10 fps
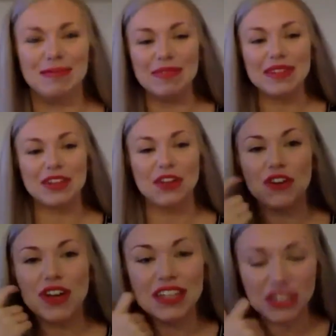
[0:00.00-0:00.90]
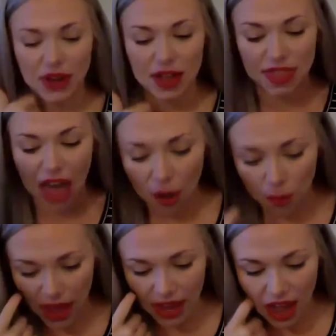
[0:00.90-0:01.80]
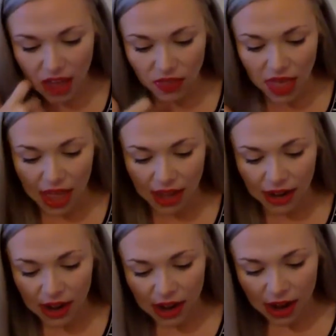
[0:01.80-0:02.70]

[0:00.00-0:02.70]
So you can do it that way. And then